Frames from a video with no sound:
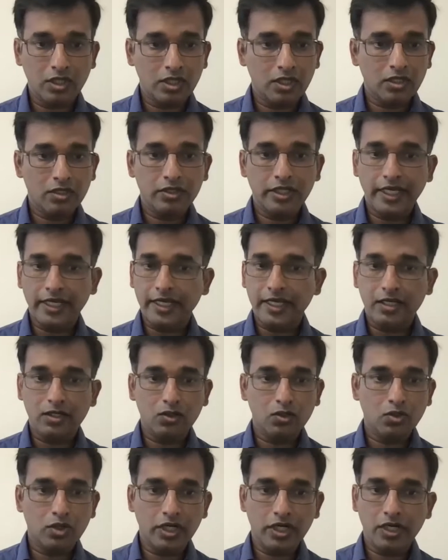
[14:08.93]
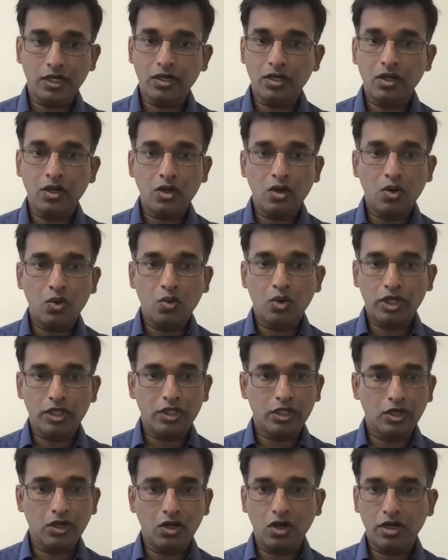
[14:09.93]
They can look at what are the
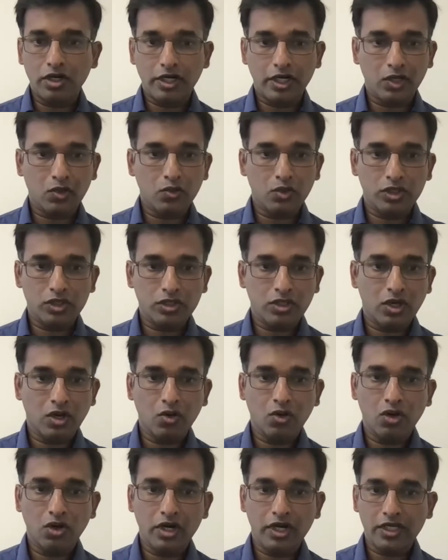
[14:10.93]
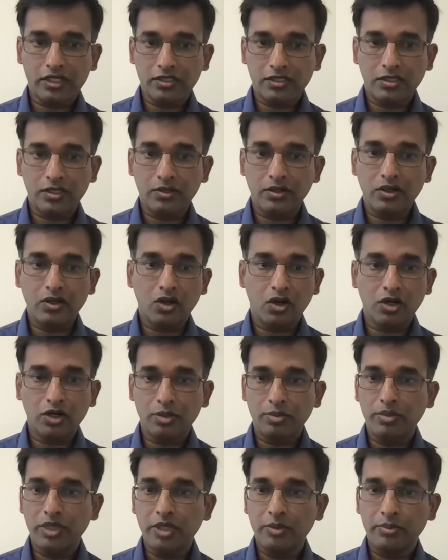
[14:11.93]
long requests, how long is the order
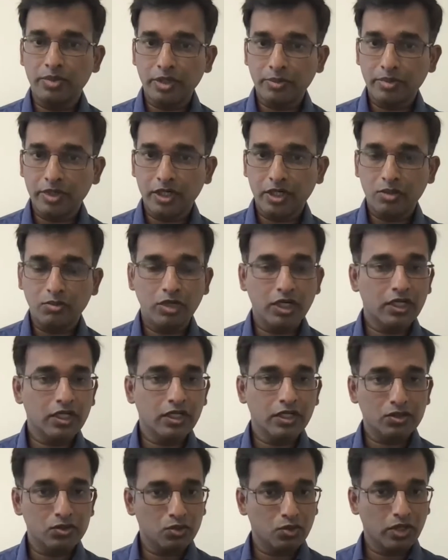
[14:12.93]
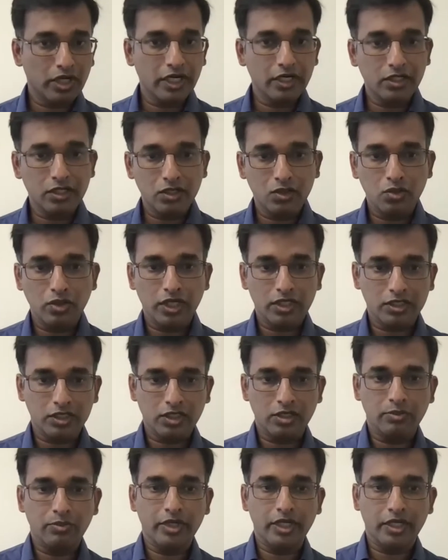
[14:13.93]
being prepared, but there is no rider to actually
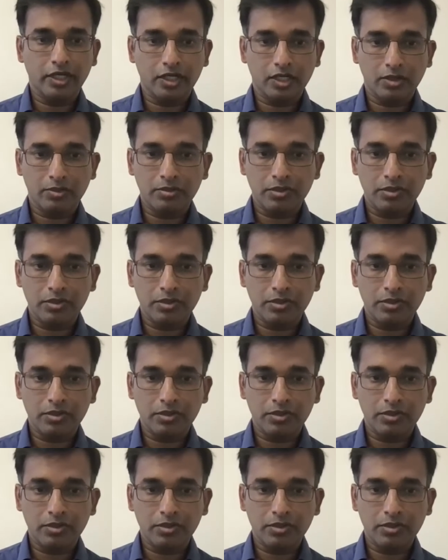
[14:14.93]
pick it up.